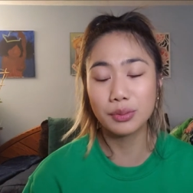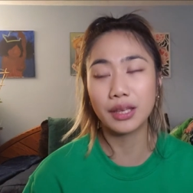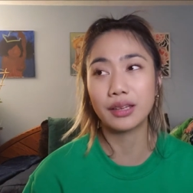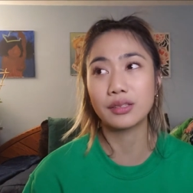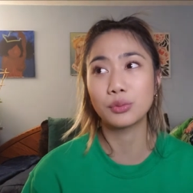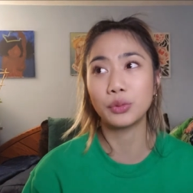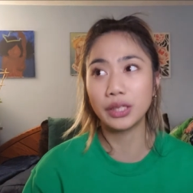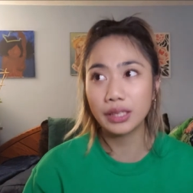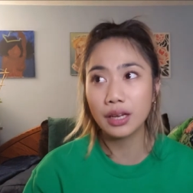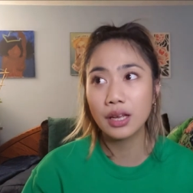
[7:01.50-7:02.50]
because
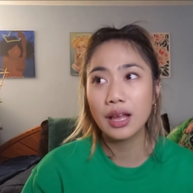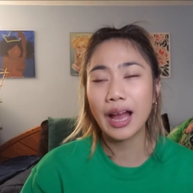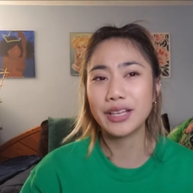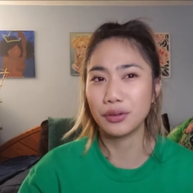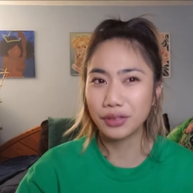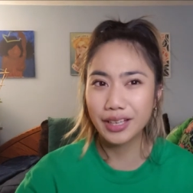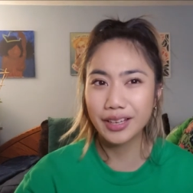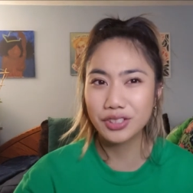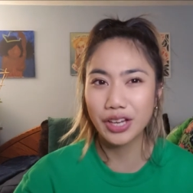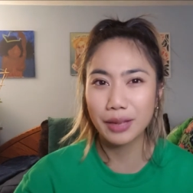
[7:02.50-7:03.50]
one, I don't think I
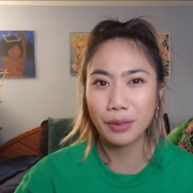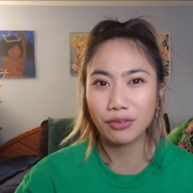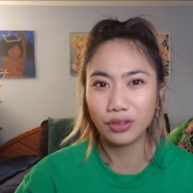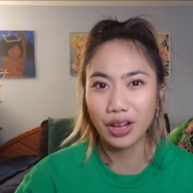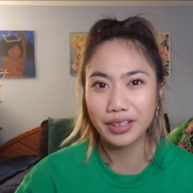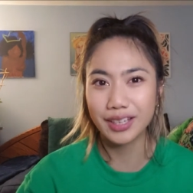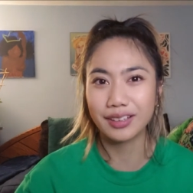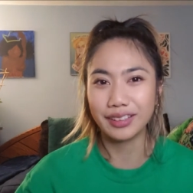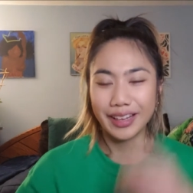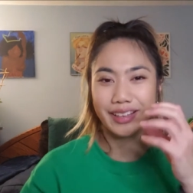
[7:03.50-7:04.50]
actually had my
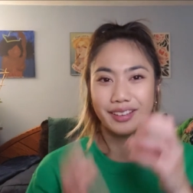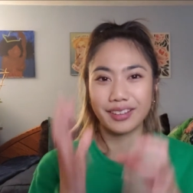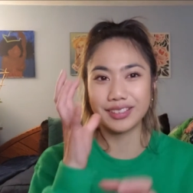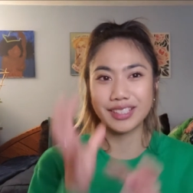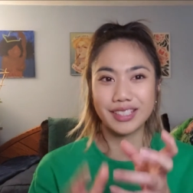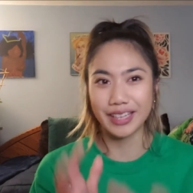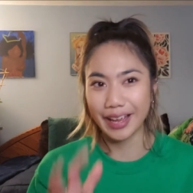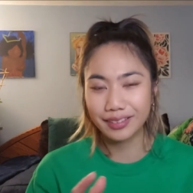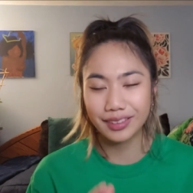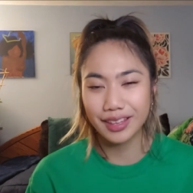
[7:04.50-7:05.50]
vlogging like
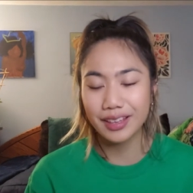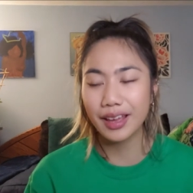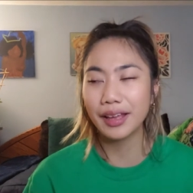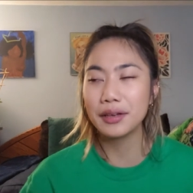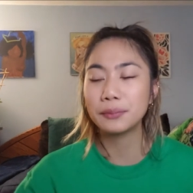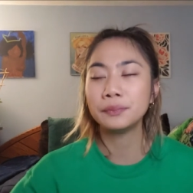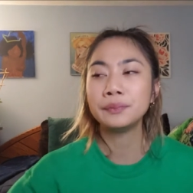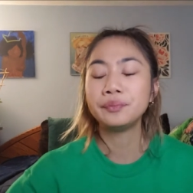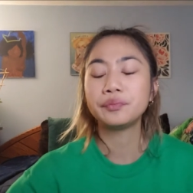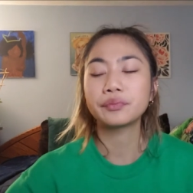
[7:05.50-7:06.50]
stand thing yet.
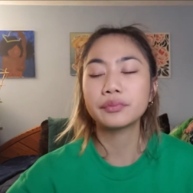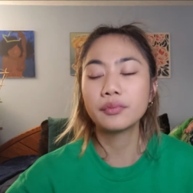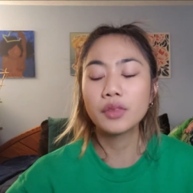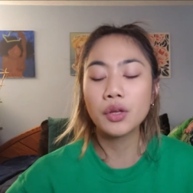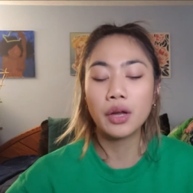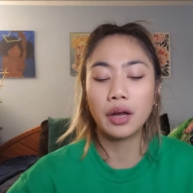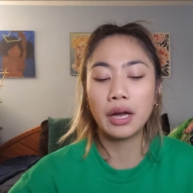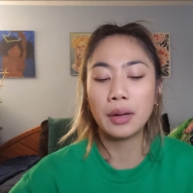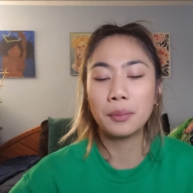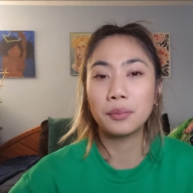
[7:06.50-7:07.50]

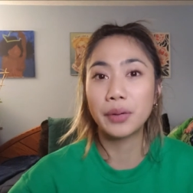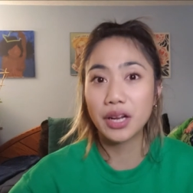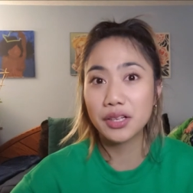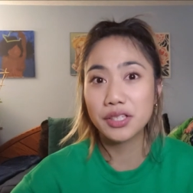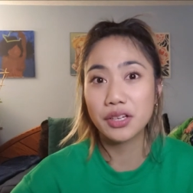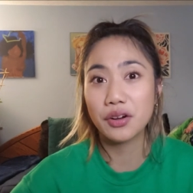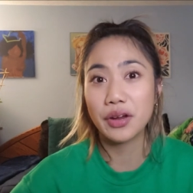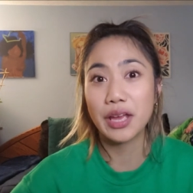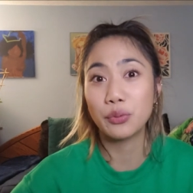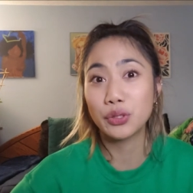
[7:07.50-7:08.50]
Um, but also
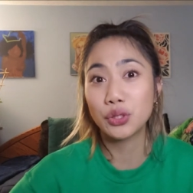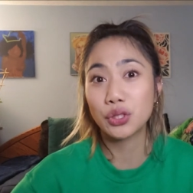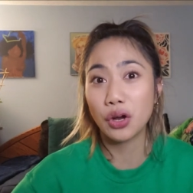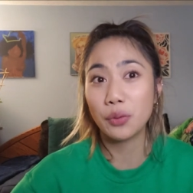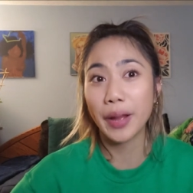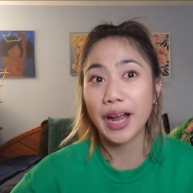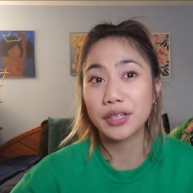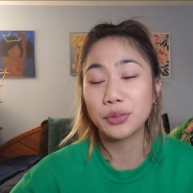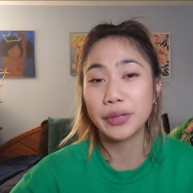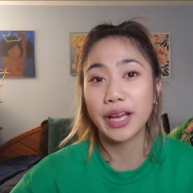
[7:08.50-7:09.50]
it was so
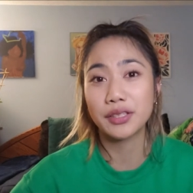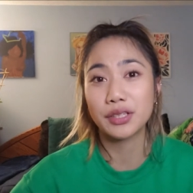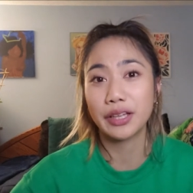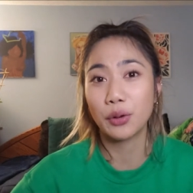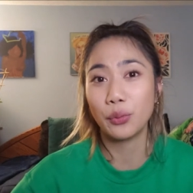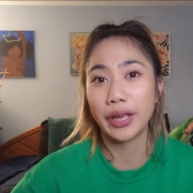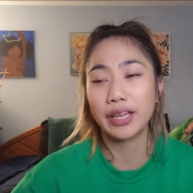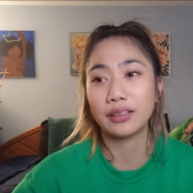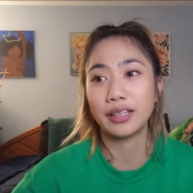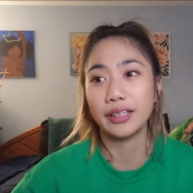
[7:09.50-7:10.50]
packed. We had to like
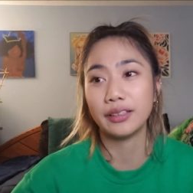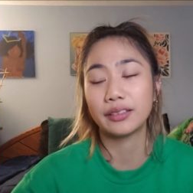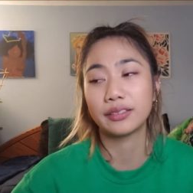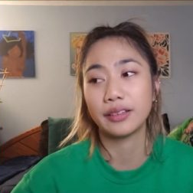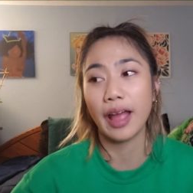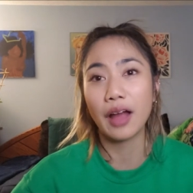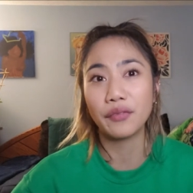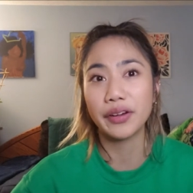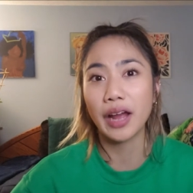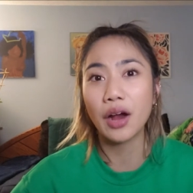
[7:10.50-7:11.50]
wait like half
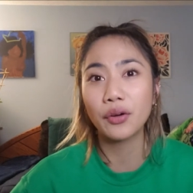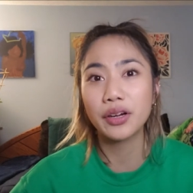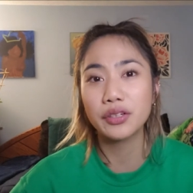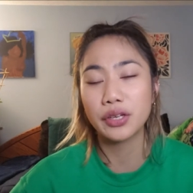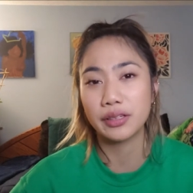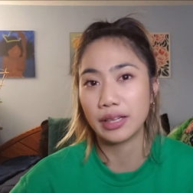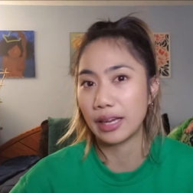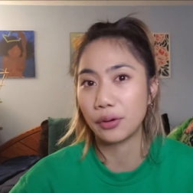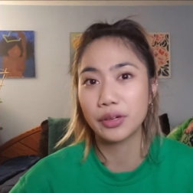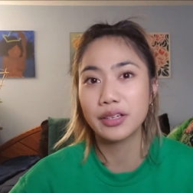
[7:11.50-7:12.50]
an hour to an
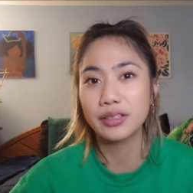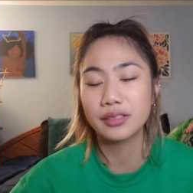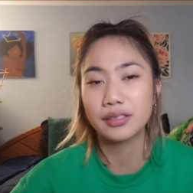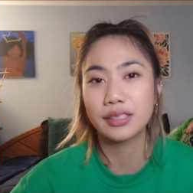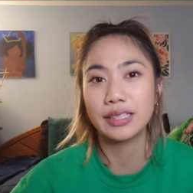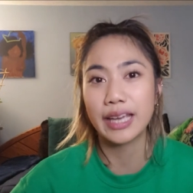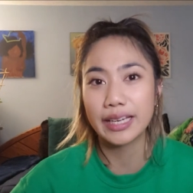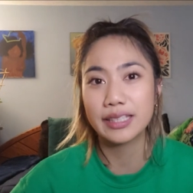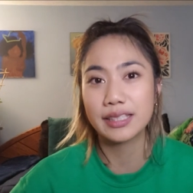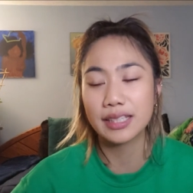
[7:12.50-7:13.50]
hour to get
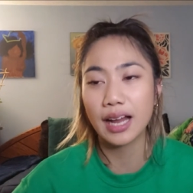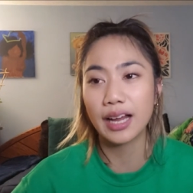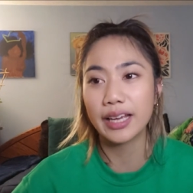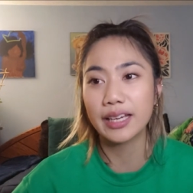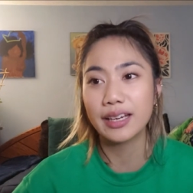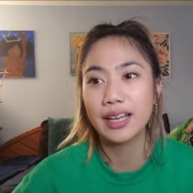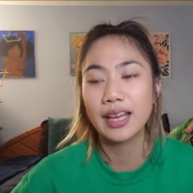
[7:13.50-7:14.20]
inside.